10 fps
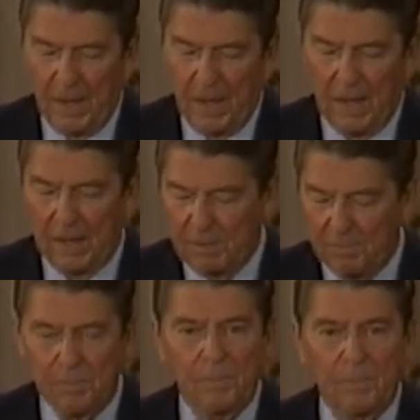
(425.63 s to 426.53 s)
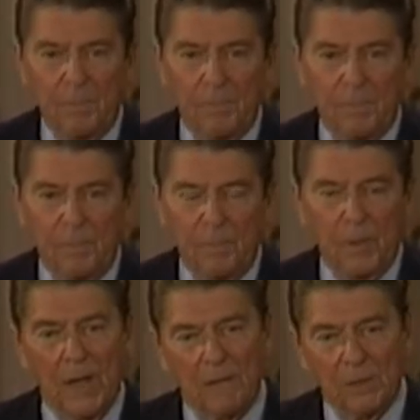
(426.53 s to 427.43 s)
I
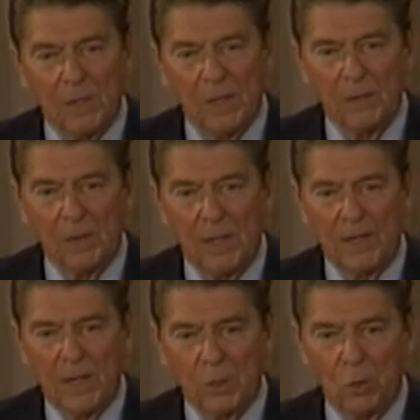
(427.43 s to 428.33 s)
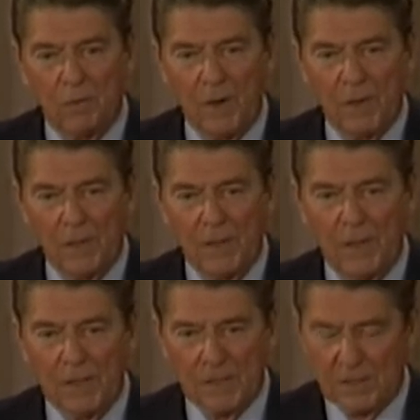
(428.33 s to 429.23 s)
would have to tell you, and I can't go farther than
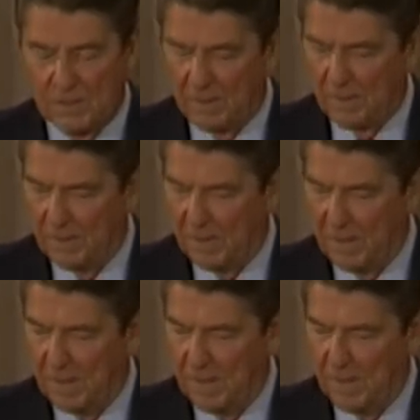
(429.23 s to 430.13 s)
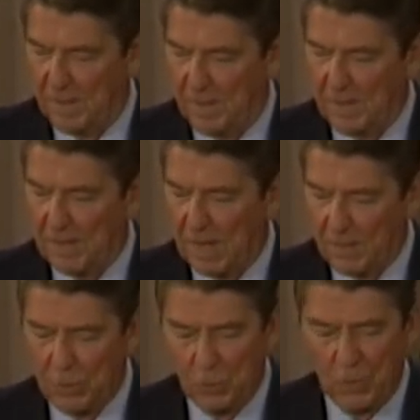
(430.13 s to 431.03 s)
this, in
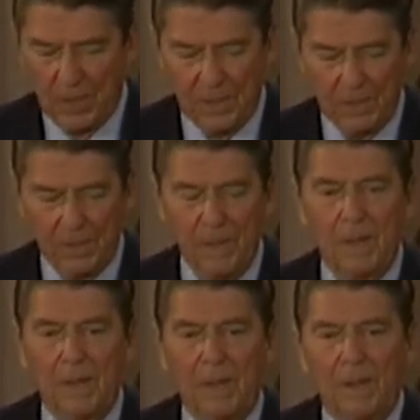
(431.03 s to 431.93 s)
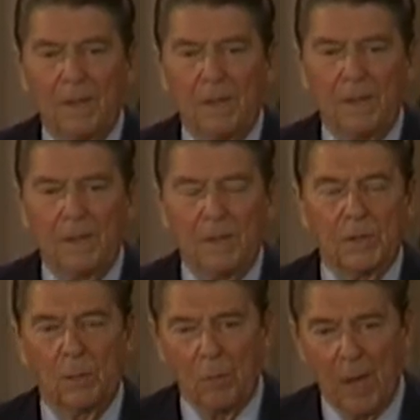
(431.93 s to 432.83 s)
telling you that
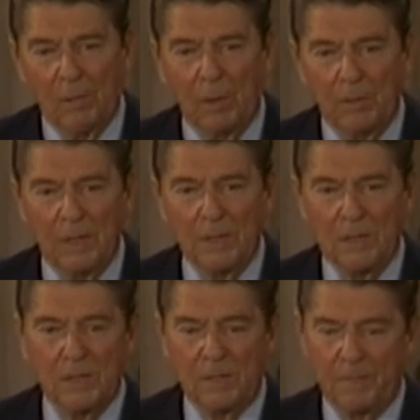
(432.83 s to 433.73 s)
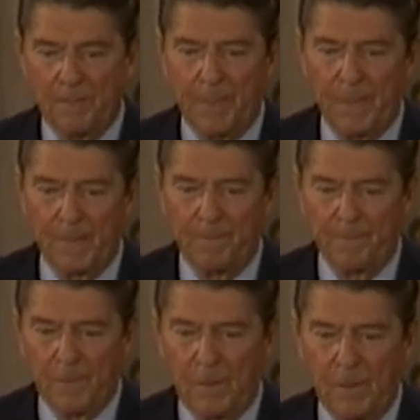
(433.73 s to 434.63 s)
the problem is
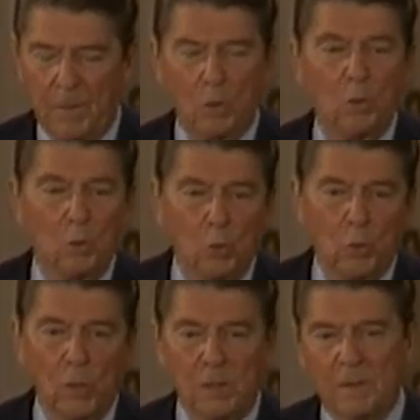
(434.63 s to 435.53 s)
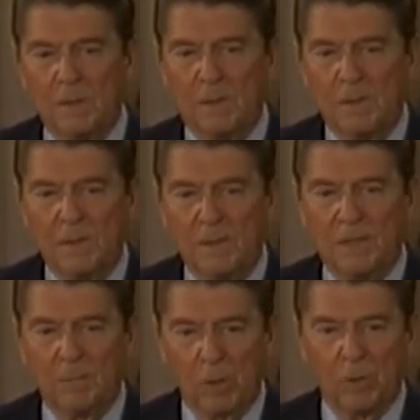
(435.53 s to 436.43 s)
the who
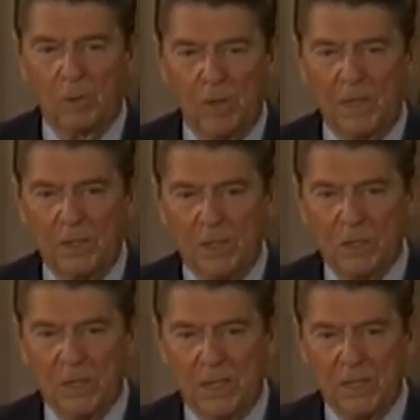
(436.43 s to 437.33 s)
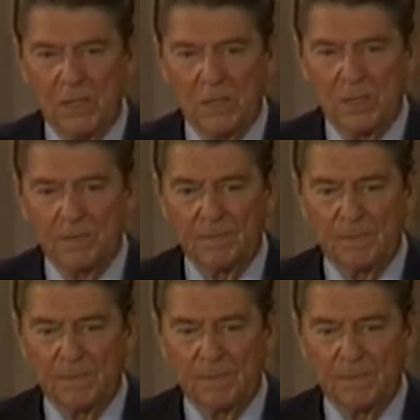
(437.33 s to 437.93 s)
in perpetrating these deeds,